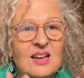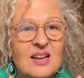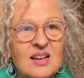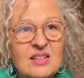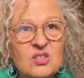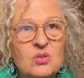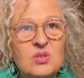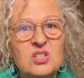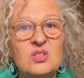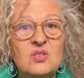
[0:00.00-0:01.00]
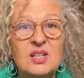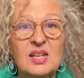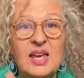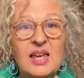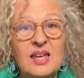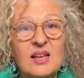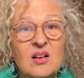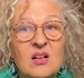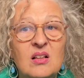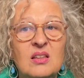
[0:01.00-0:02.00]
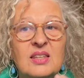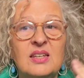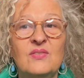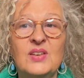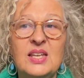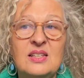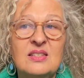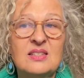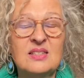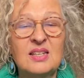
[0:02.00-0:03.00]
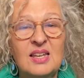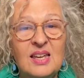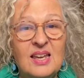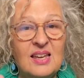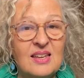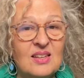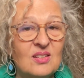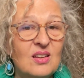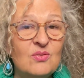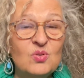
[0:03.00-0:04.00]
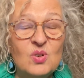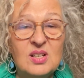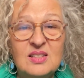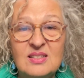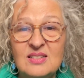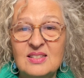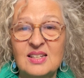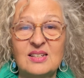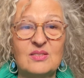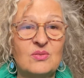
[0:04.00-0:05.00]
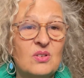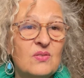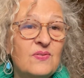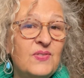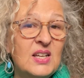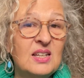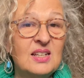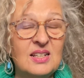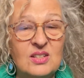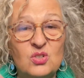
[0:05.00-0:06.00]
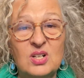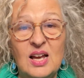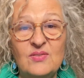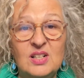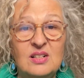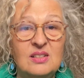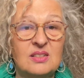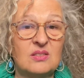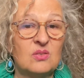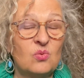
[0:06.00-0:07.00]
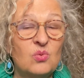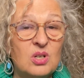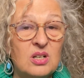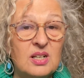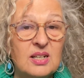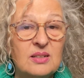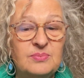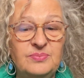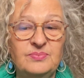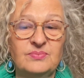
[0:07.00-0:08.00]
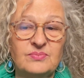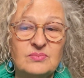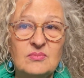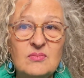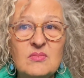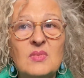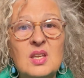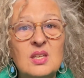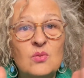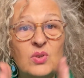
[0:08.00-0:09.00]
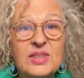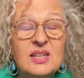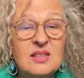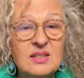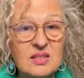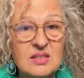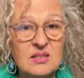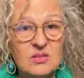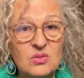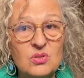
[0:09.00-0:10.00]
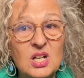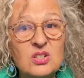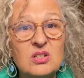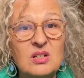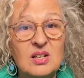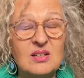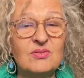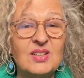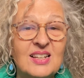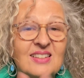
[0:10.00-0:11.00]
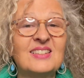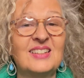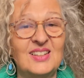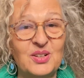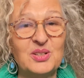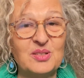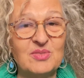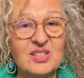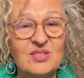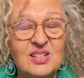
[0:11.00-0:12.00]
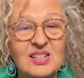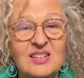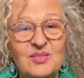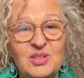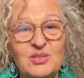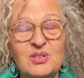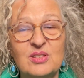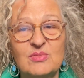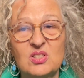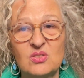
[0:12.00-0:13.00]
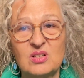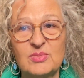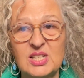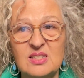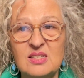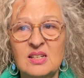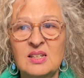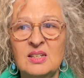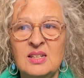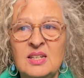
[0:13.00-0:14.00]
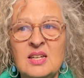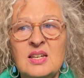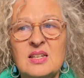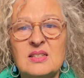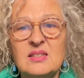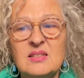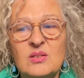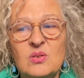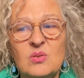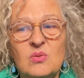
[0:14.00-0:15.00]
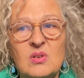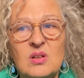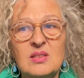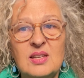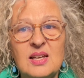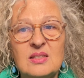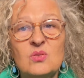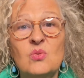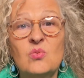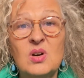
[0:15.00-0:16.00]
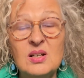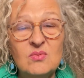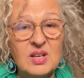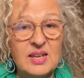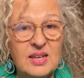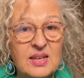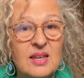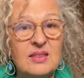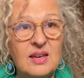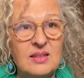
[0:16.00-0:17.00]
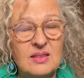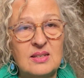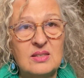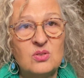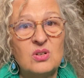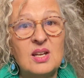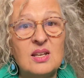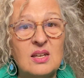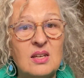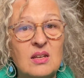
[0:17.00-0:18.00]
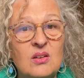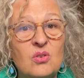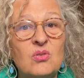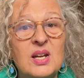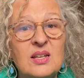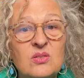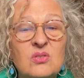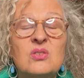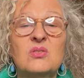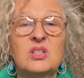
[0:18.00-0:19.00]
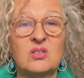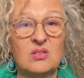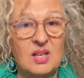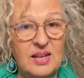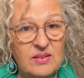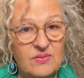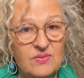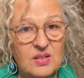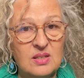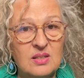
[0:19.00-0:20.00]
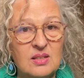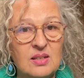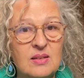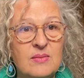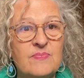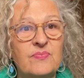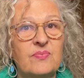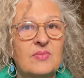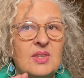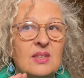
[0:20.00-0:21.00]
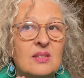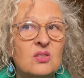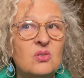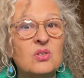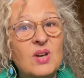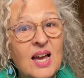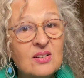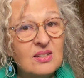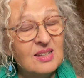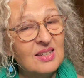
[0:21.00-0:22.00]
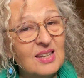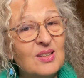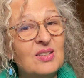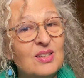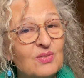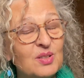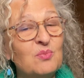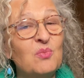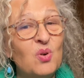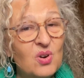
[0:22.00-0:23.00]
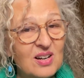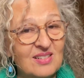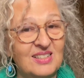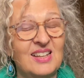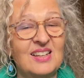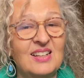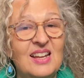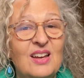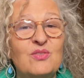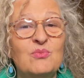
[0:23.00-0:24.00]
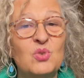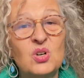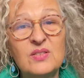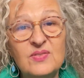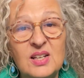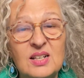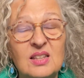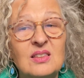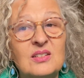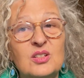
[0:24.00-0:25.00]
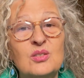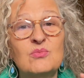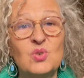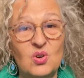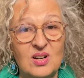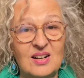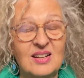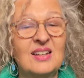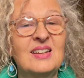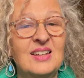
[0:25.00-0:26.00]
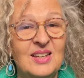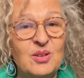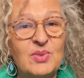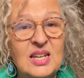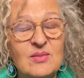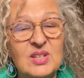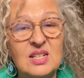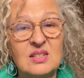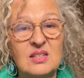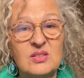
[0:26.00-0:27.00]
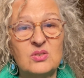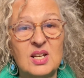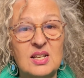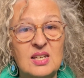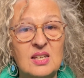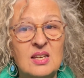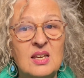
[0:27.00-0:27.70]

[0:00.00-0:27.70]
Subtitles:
onto which you can hang all the events and loved ones and fun and travel and work within this structure of like a Christmas tree with Christmas ornaments. So that's one way that this training grounds you in your life. So you actually can get even more done and have more fun and learn more by committing to this training.